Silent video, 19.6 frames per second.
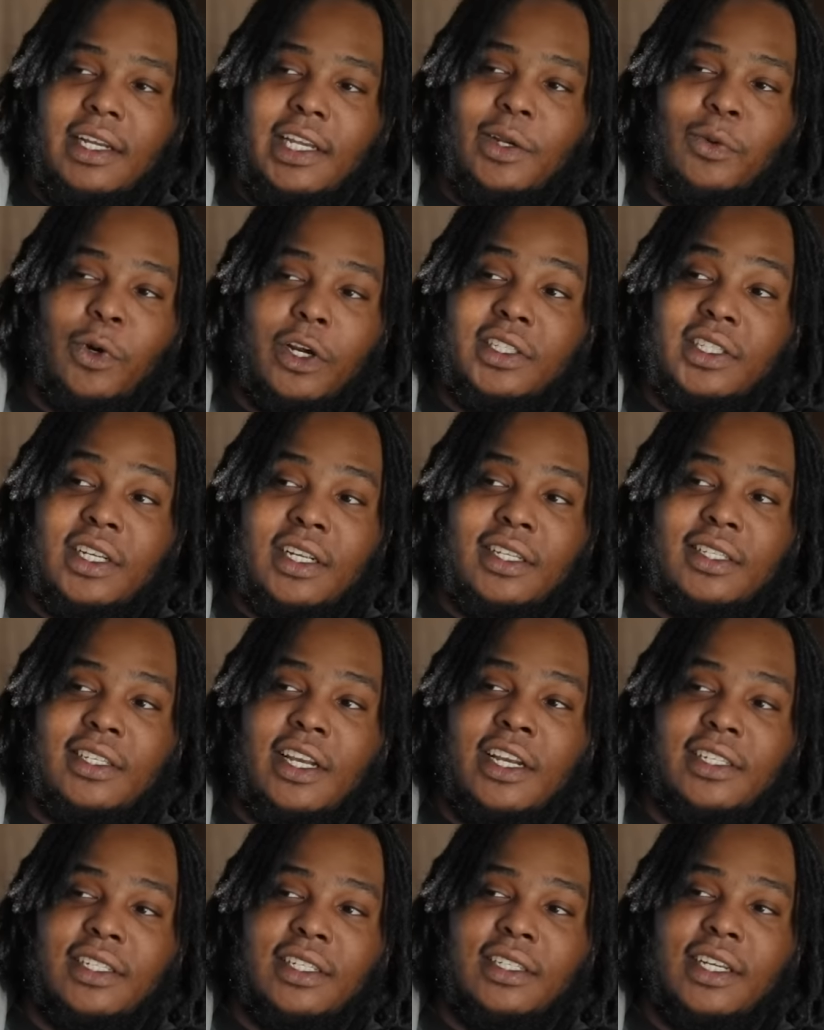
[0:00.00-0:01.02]
he works
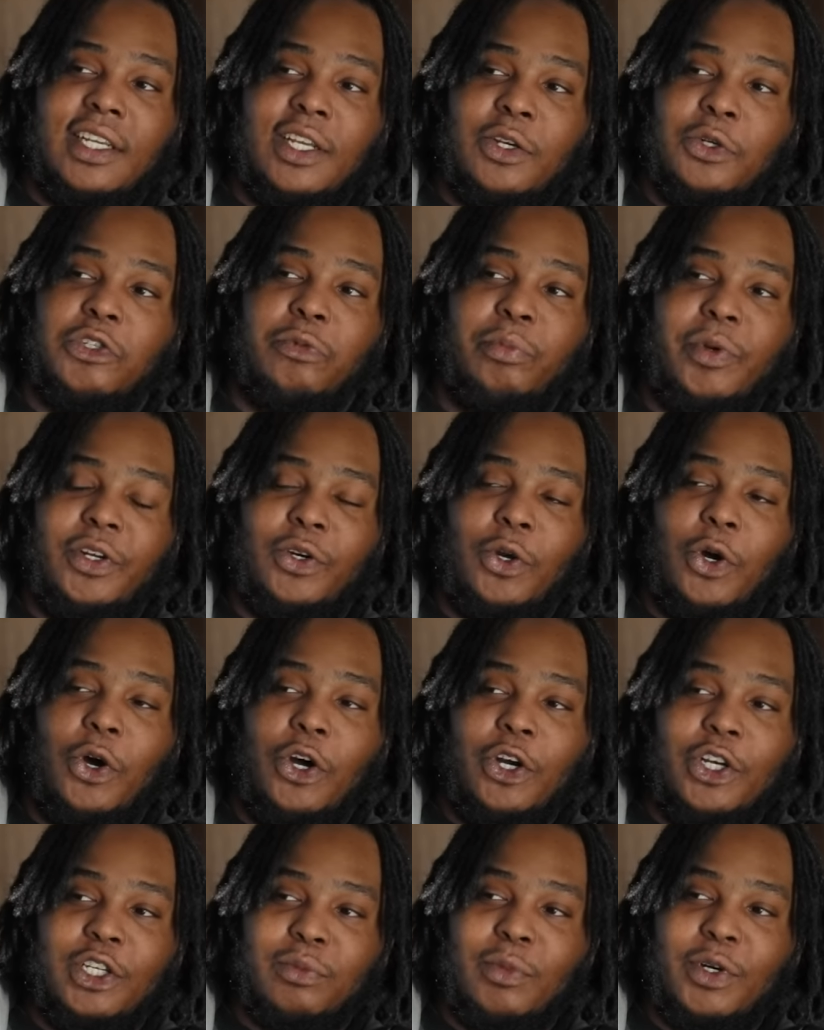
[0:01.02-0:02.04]
sanitation and he'll spend
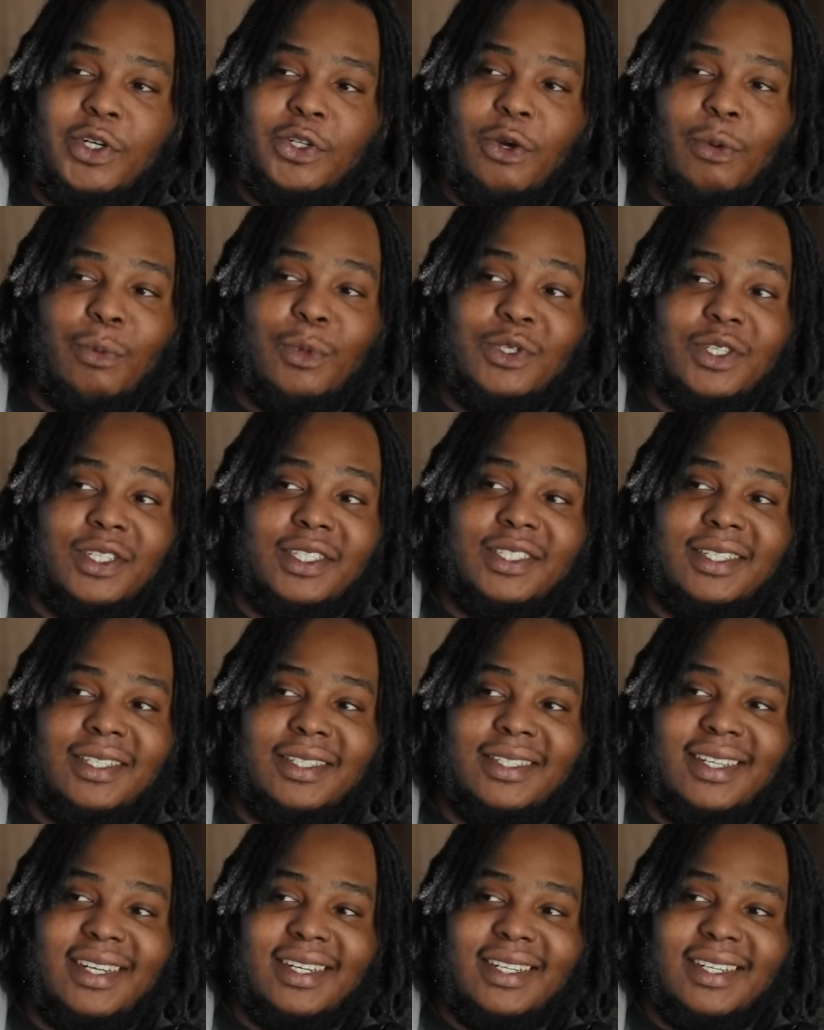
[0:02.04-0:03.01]
all his money on music shit. Like,